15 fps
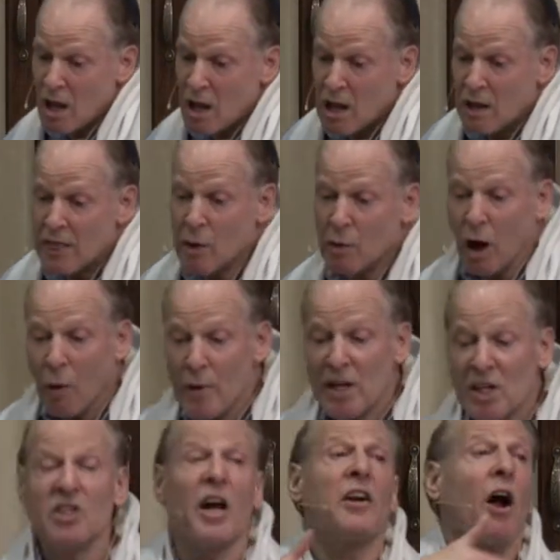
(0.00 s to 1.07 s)
They would always
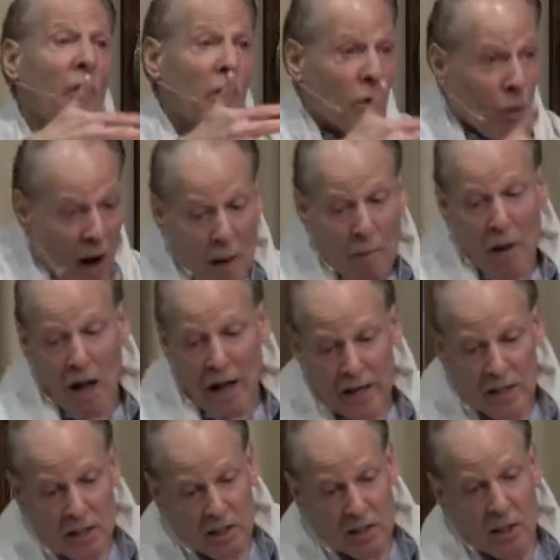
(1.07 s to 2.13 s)
cite other
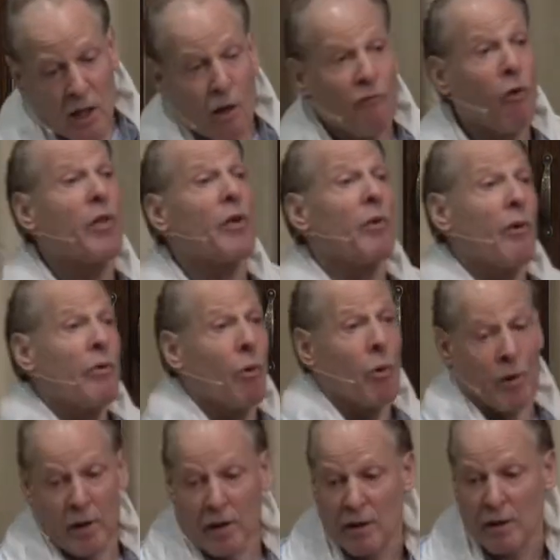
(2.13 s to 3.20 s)
rabbis uh, for their
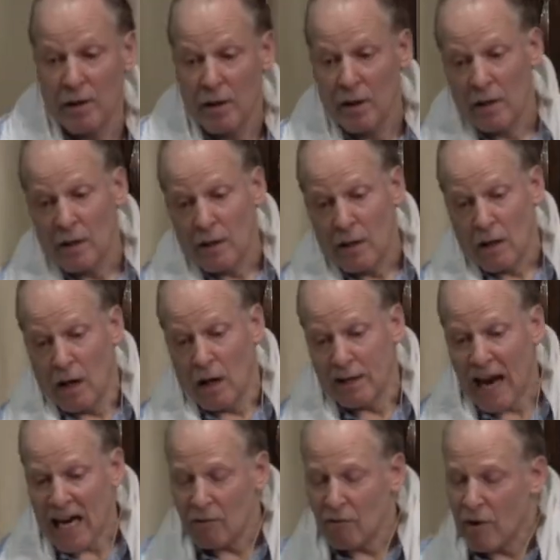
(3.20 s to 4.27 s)
authority. Uh,
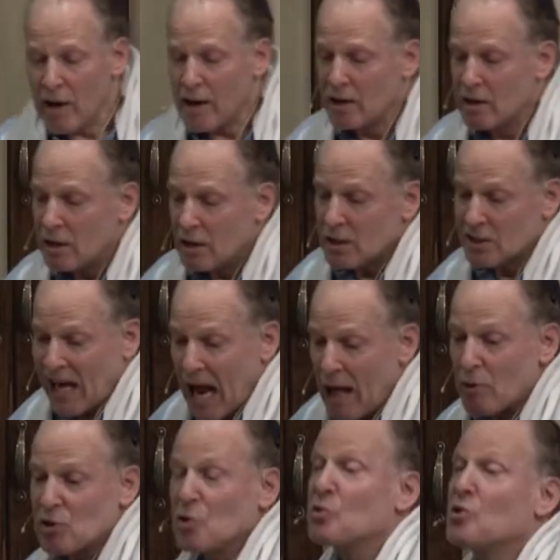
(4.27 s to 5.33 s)
kind of like
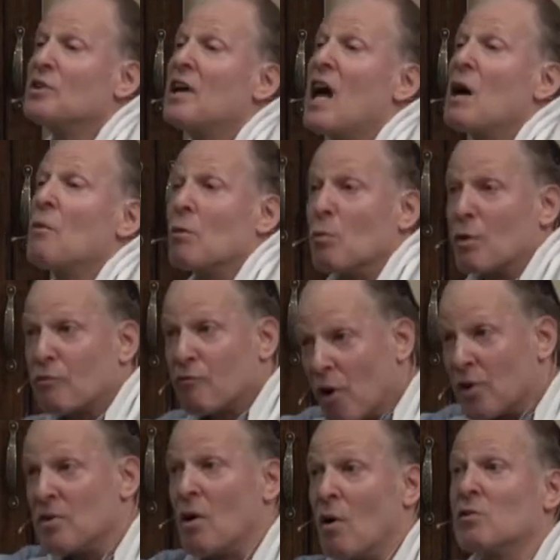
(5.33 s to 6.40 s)
scholars do today with, with
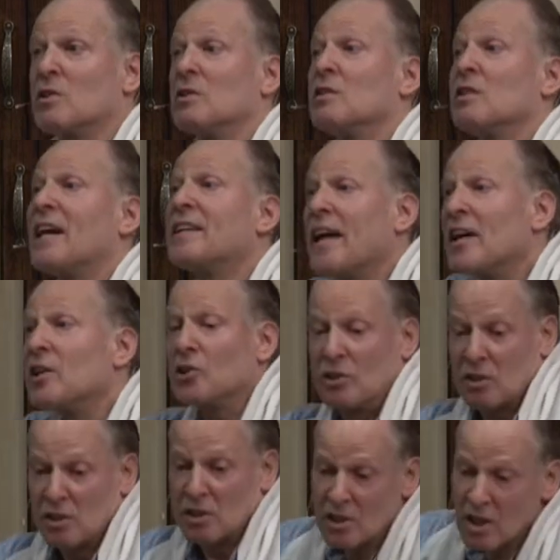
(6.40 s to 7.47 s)
footnotes and
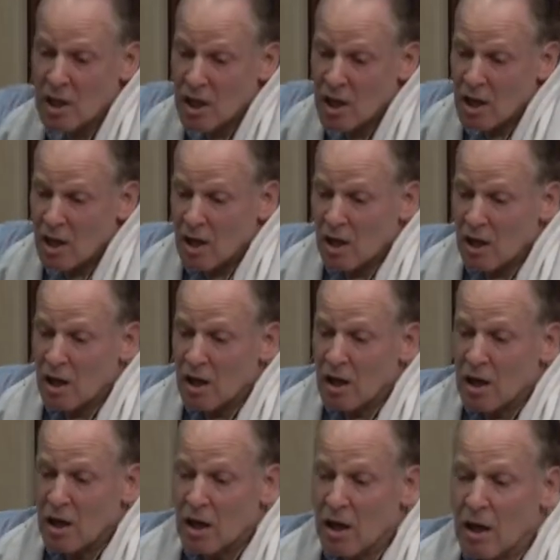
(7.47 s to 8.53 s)
citations
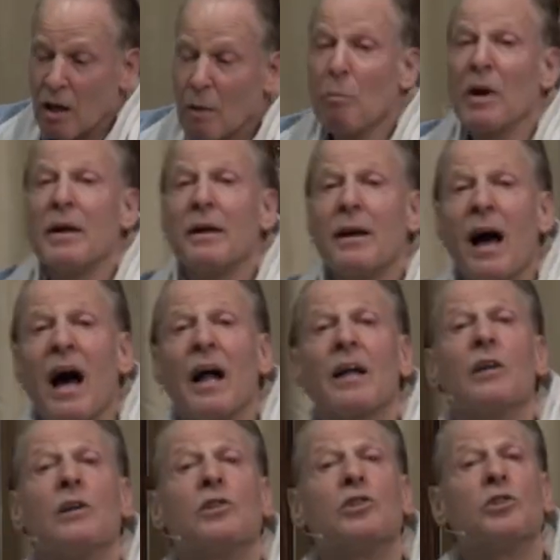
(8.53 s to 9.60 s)
but not
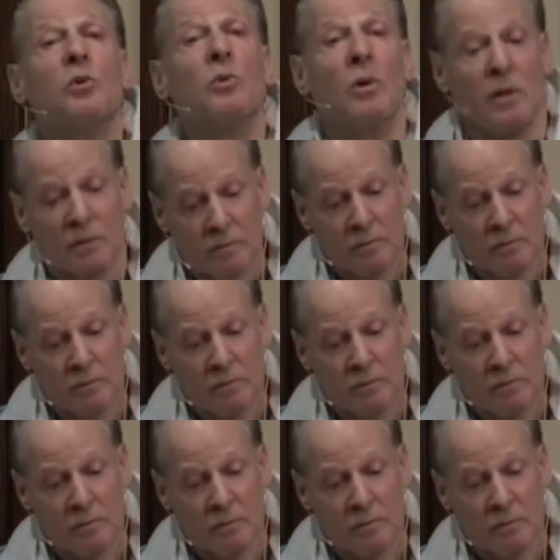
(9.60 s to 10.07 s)
Yeshua.